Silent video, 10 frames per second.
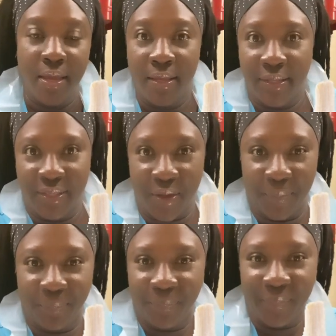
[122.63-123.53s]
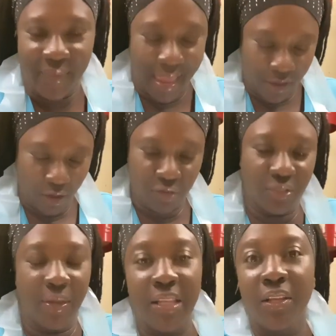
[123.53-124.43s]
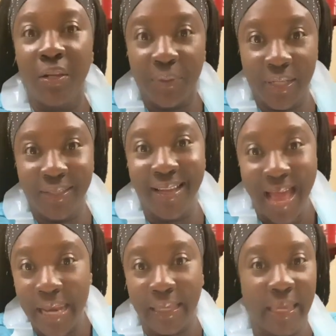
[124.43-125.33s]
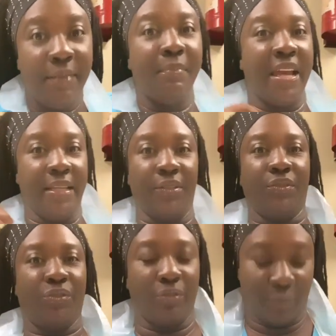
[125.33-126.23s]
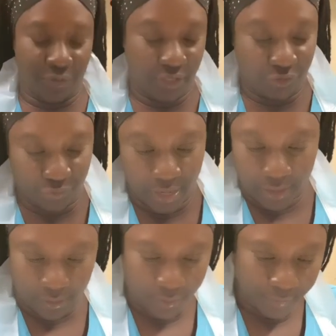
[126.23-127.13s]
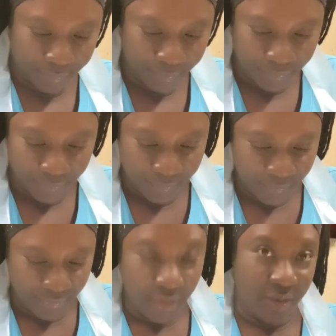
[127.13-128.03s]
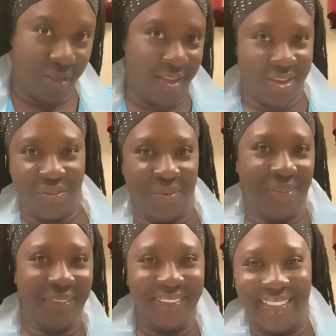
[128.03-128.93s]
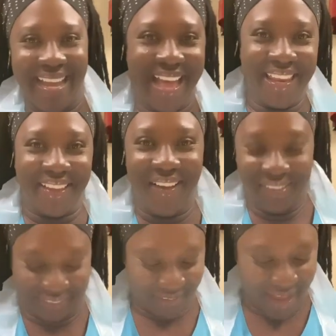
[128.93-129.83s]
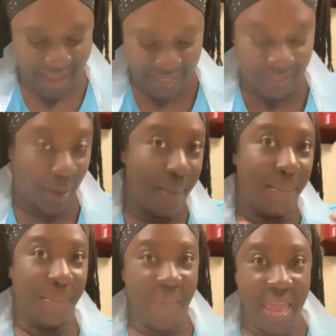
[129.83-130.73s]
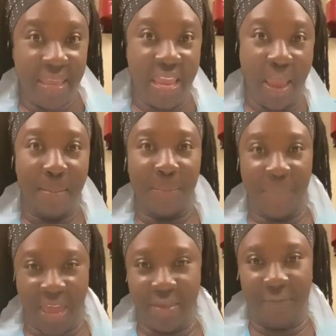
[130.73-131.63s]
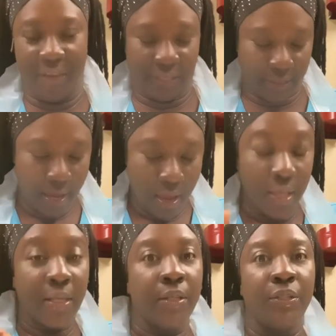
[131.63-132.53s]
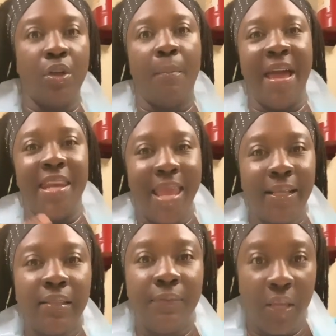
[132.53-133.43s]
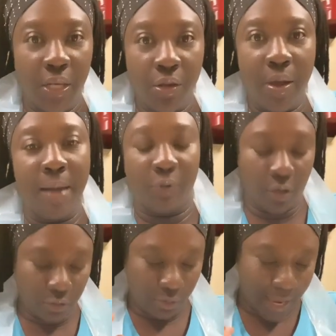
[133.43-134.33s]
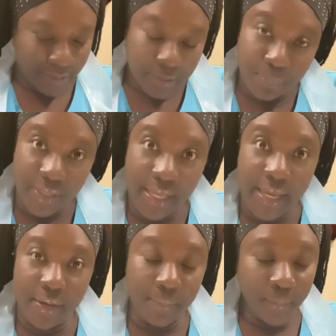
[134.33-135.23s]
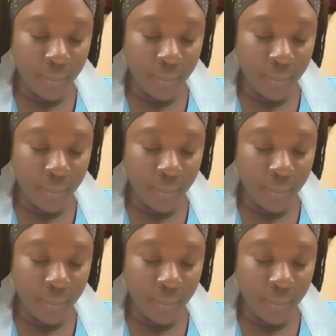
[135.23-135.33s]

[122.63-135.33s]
So I also included garlic in my turmeric drink. Okay, you know, garlic also has many benefits. So my next video, I'm going to explain